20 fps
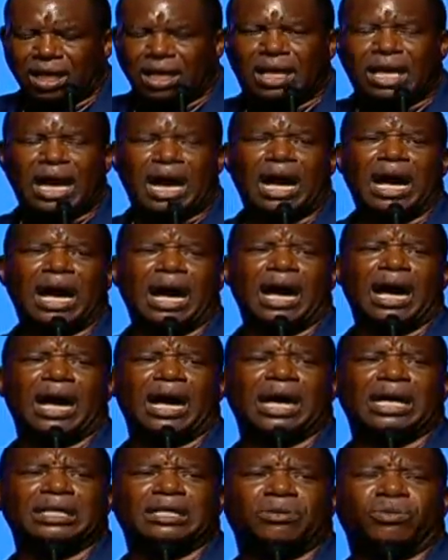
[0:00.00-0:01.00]

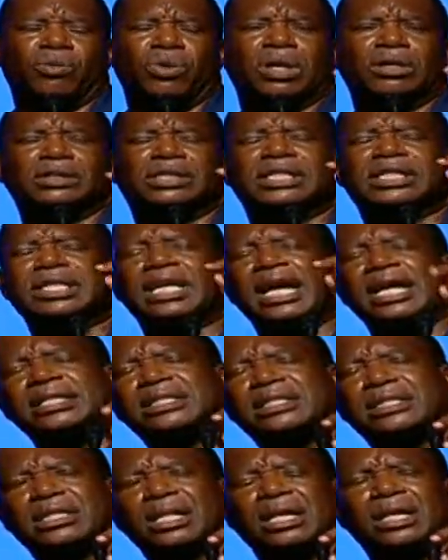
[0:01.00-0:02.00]
God will
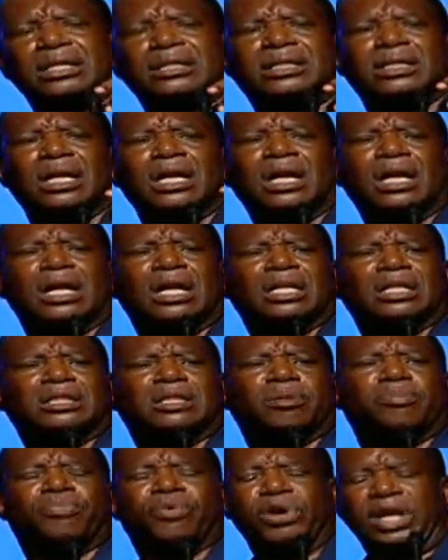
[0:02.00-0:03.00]
test us
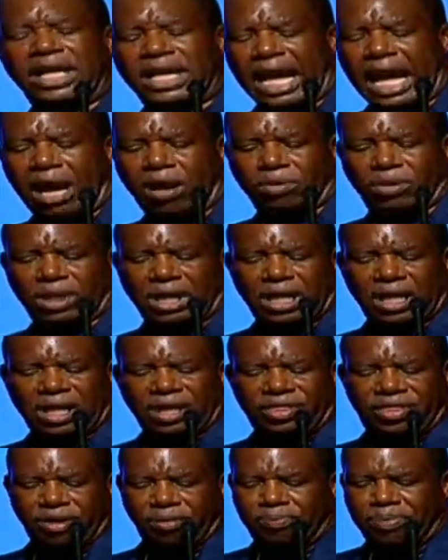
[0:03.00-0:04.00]
to bring
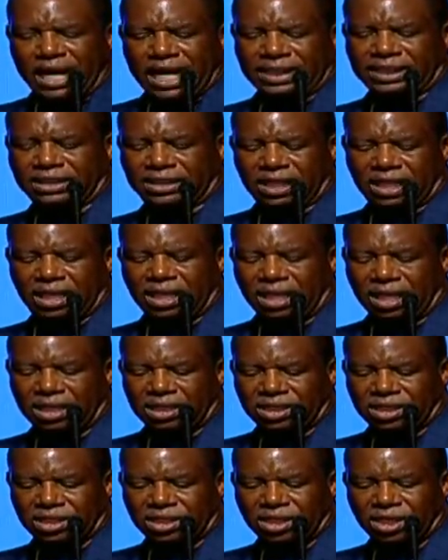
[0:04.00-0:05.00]
out the best in
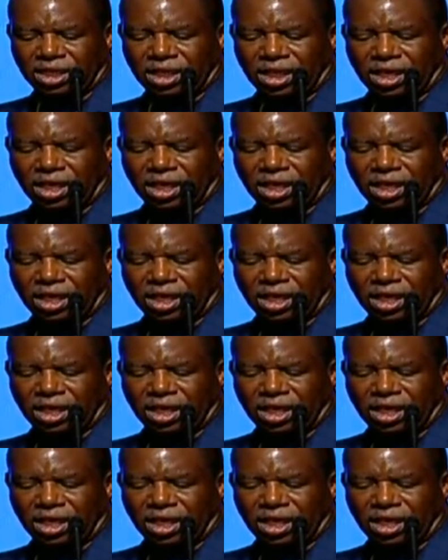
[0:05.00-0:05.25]
us.